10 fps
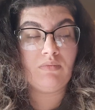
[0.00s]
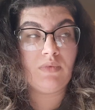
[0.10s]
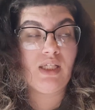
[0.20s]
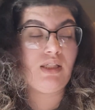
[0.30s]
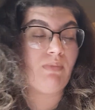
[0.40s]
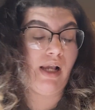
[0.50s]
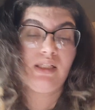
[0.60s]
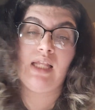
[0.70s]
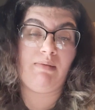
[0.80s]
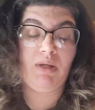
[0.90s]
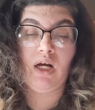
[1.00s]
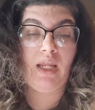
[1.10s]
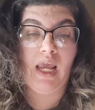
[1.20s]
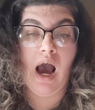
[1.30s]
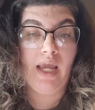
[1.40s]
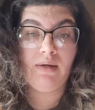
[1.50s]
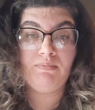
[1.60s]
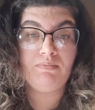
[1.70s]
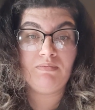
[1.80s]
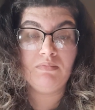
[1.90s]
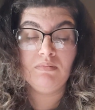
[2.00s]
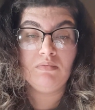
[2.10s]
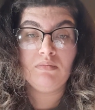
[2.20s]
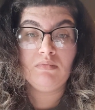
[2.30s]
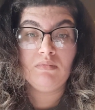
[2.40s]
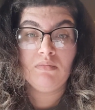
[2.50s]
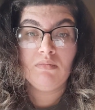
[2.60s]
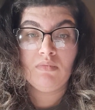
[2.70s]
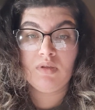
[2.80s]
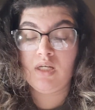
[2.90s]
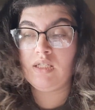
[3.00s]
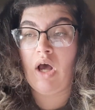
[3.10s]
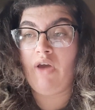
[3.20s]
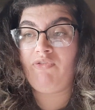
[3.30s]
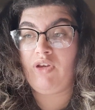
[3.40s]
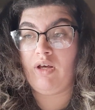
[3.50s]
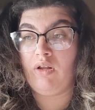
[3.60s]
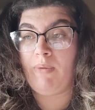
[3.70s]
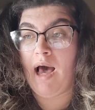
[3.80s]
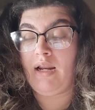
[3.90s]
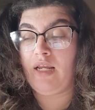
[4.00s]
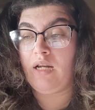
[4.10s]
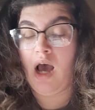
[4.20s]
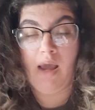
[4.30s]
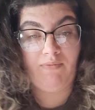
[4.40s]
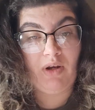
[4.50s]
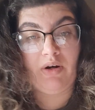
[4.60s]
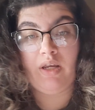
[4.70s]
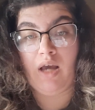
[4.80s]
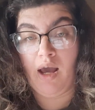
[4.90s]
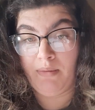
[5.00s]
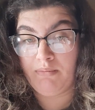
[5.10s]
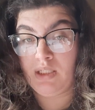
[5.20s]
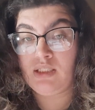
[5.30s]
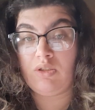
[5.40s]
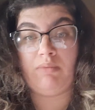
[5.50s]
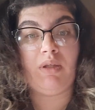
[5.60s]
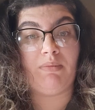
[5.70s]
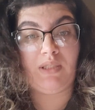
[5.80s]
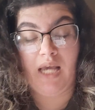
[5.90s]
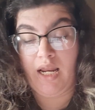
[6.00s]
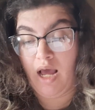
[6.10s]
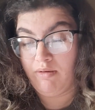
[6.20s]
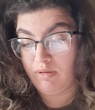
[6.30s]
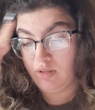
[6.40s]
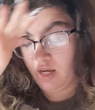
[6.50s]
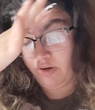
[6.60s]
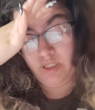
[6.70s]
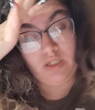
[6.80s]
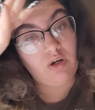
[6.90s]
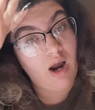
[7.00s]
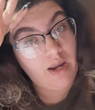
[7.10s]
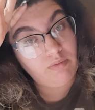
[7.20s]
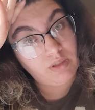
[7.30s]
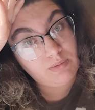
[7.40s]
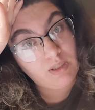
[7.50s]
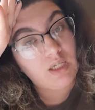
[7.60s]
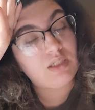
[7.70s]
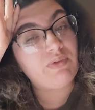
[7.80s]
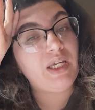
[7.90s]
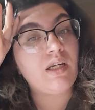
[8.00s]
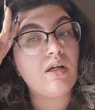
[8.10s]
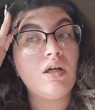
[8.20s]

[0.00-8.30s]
This is my statement on AI. This is how I feel about it. I'm extremely upset. I already cried once because of it